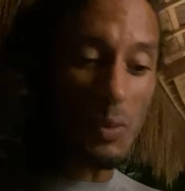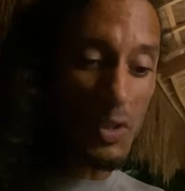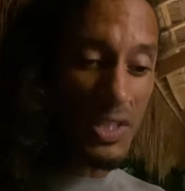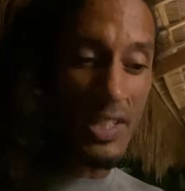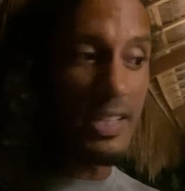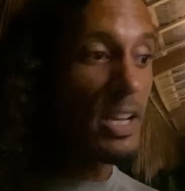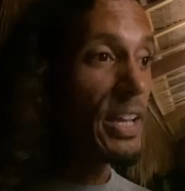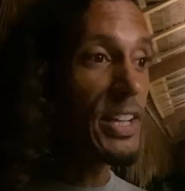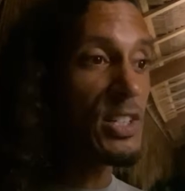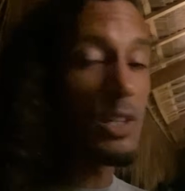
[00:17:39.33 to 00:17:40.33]
watch the
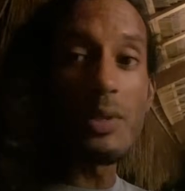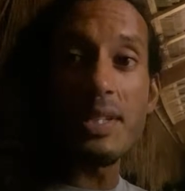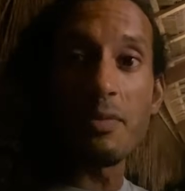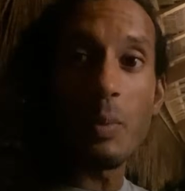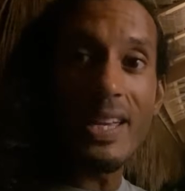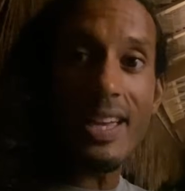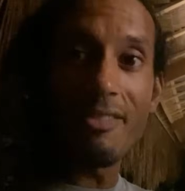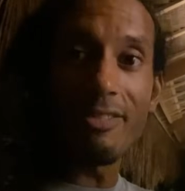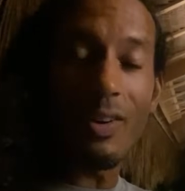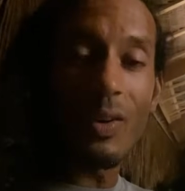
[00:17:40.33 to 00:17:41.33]
exclusive
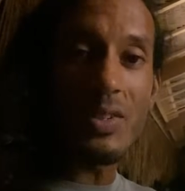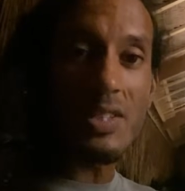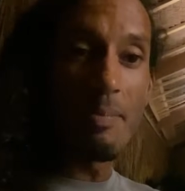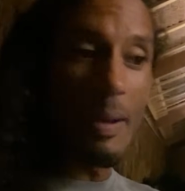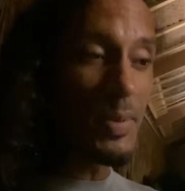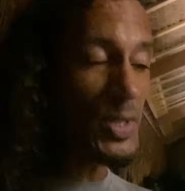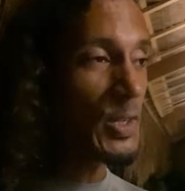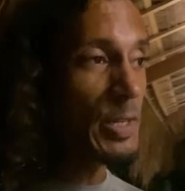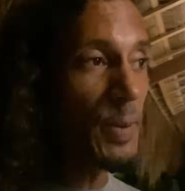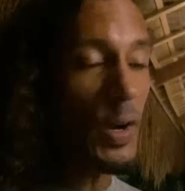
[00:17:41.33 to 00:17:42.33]
weekend vlogs, the members
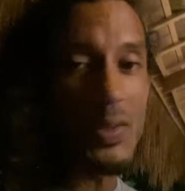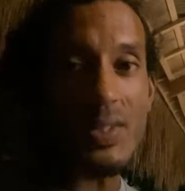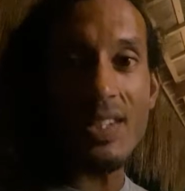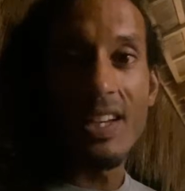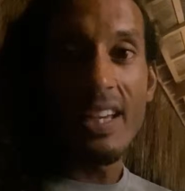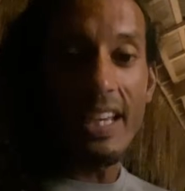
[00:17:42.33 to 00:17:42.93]
only posts,